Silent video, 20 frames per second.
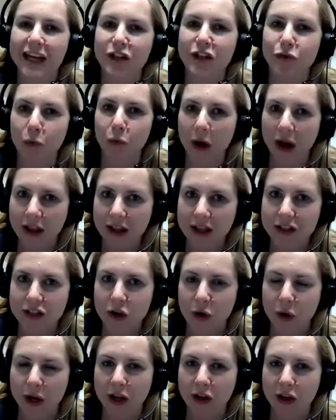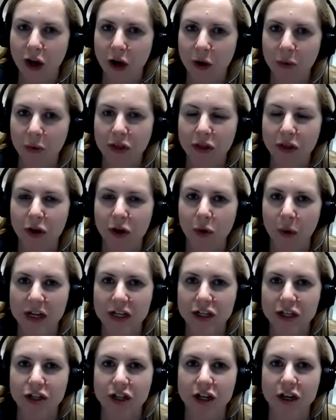as well as going along with the
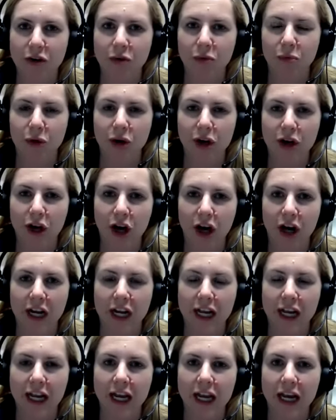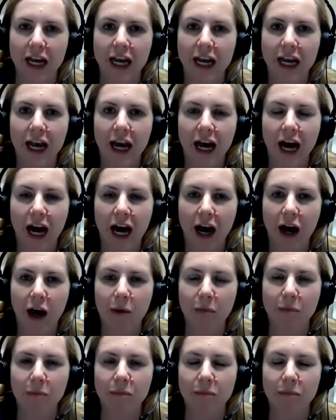question regarding
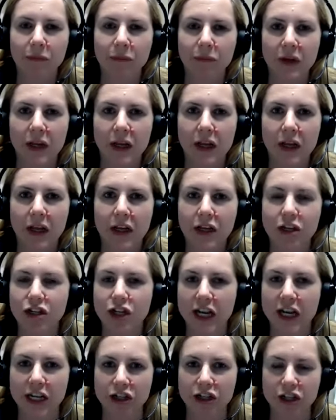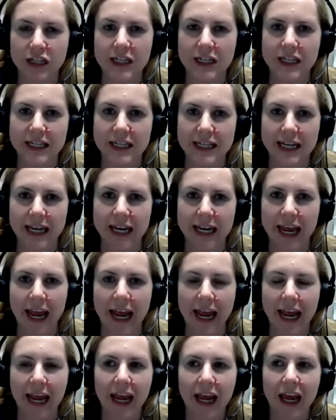um, changes to
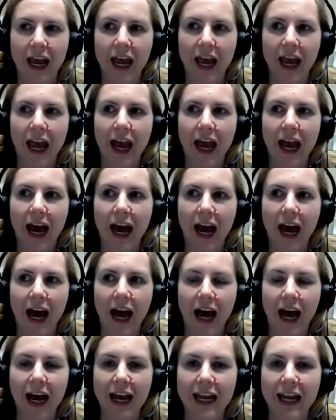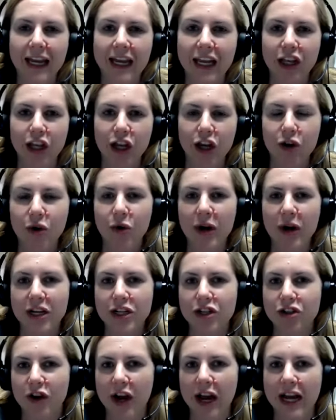DNA. Uh, can you
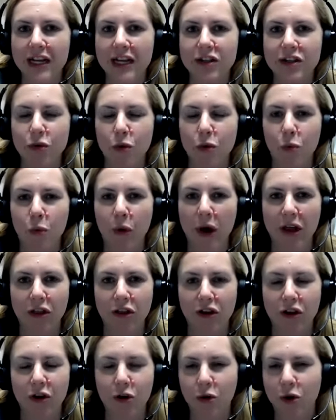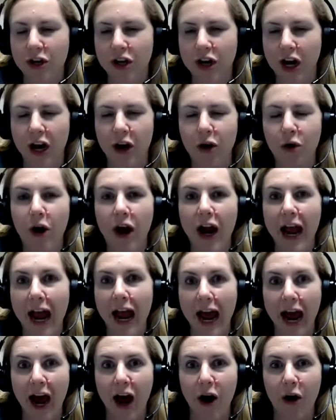address whether or not or
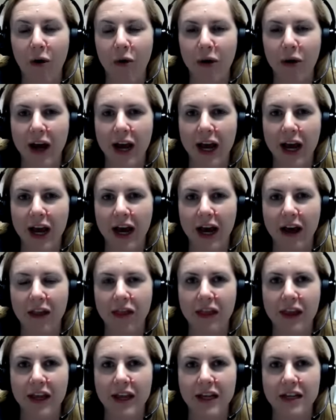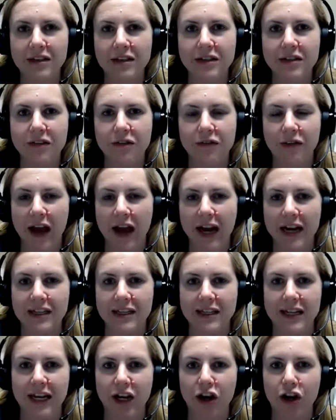how uh, this
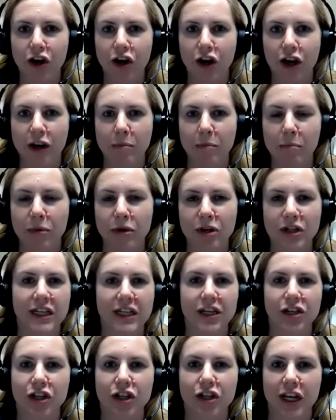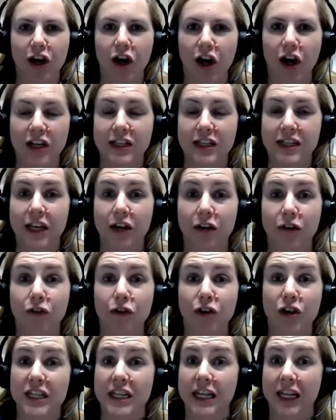vaccine could potentially cause
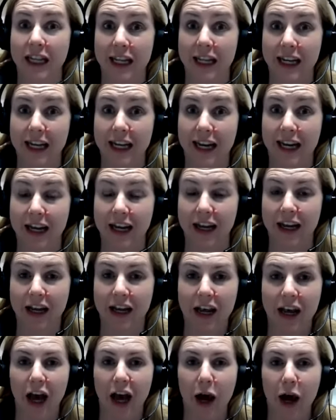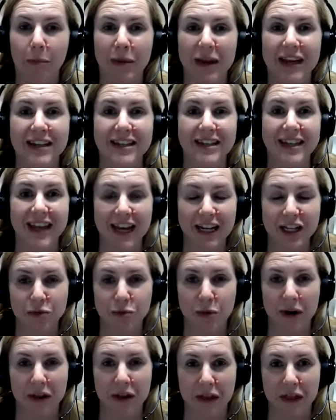infertility? Um, hmm. because that's
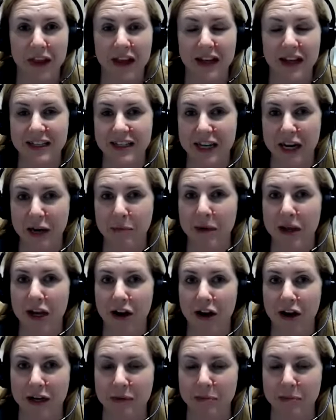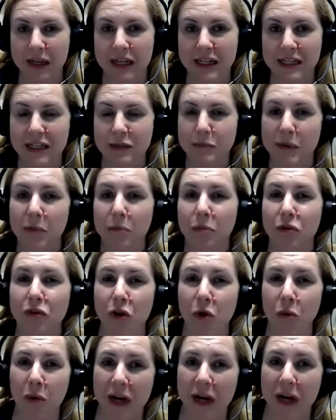one of the things that I'm hearing places people
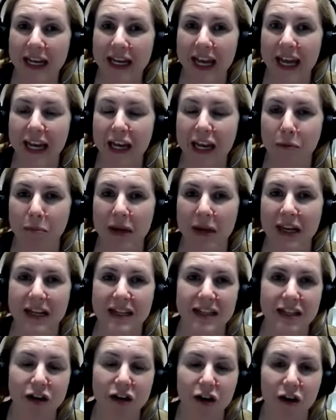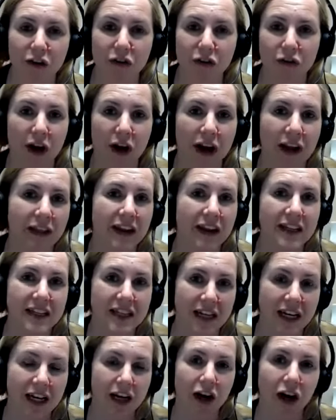don't want to get it because they're afraid that it's
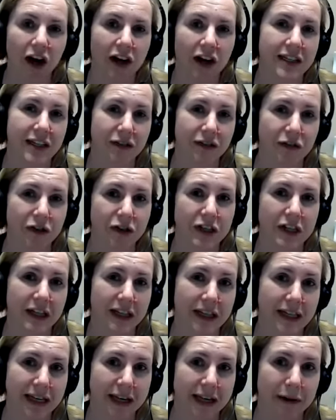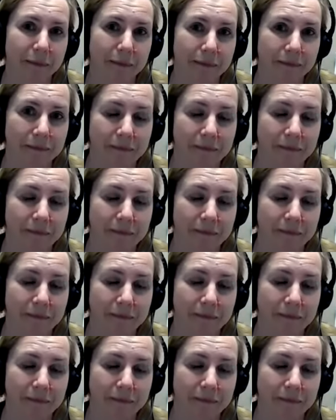going to cause infertility.